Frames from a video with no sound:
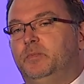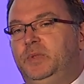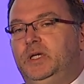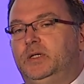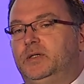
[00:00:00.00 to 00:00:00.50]

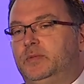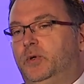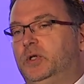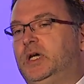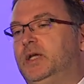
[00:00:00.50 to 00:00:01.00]
Being a
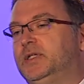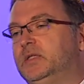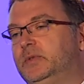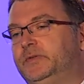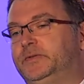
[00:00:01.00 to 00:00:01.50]
small
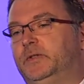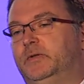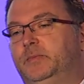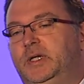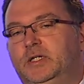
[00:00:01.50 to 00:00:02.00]
customer
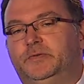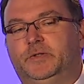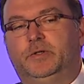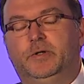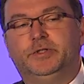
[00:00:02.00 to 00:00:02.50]
for many of
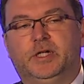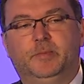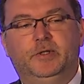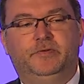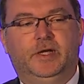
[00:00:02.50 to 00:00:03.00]
our contract
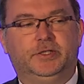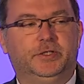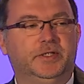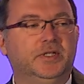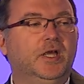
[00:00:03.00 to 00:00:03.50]

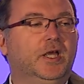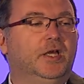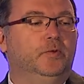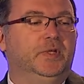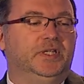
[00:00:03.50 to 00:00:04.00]
manufacturers,
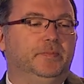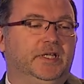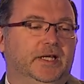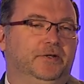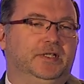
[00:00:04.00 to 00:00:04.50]
we
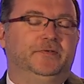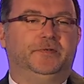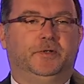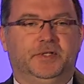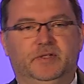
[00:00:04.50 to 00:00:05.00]
simply cannot
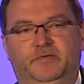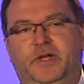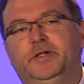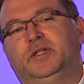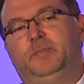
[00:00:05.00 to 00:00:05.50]
enforce
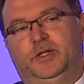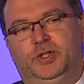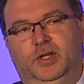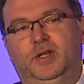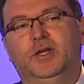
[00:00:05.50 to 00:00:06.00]
very
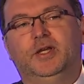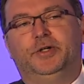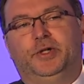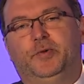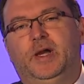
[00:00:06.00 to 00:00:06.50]
special
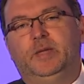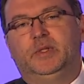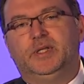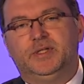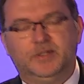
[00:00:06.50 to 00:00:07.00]

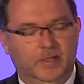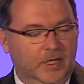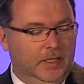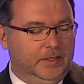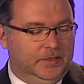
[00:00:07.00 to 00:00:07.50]
requirements.
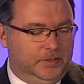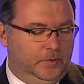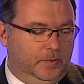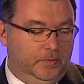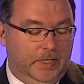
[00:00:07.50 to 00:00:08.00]

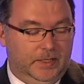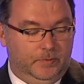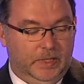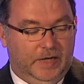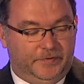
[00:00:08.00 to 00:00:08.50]
So
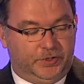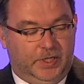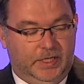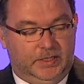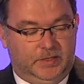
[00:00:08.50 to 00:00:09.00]
we have
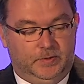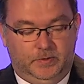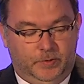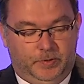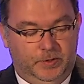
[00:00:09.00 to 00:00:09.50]
tried
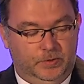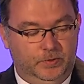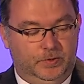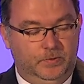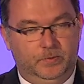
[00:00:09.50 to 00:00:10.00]
in what we
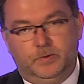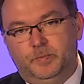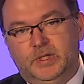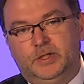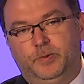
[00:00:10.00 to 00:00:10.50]
do to
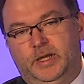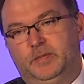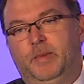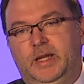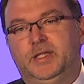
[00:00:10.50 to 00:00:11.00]
be
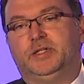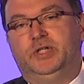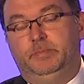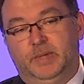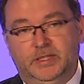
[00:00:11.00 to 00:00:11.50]
quite
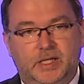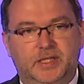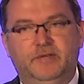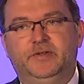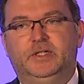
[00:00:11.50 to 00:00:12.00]
mainstream, but
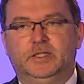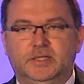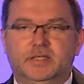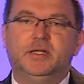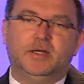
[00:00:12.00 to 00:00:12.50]
that's
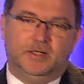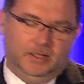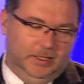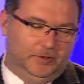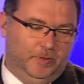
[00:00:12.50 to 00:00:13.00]
difficult,
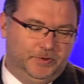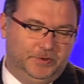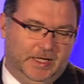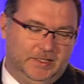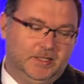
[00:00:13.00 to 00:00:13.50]
and I'll come to
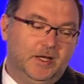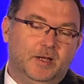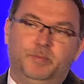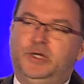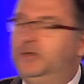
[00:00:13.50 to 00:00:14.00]
that
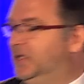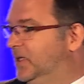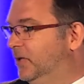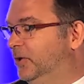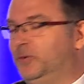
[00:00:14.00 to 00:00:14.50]
because
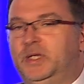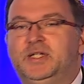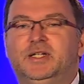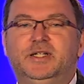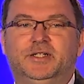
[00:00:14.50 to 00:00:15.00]
it's not always
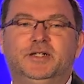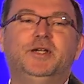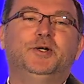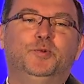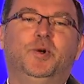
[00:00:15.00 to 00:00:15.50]
clear
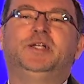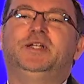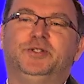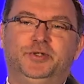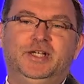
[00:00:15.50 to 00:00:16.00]
what
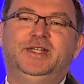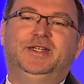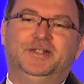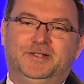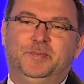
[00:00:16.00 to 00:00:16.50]
is
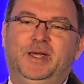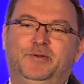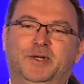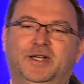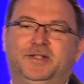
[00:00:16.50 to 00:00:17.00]
really
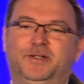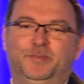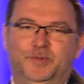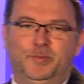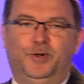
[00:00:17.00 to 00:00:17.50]
what are
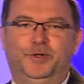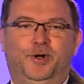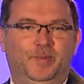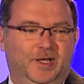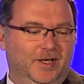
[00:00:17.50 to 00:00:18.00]
the more
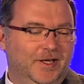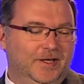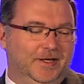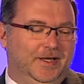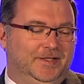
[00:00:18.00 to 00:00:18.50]
normal
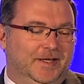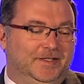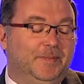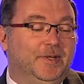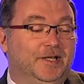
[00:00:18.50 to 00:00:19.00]

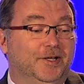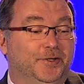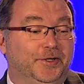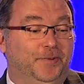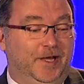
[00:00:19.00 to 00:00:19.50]
and typical
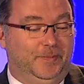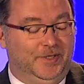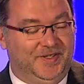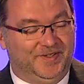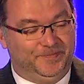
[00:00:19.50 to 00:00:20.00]

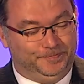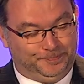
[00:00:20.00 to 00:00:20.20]
requirements.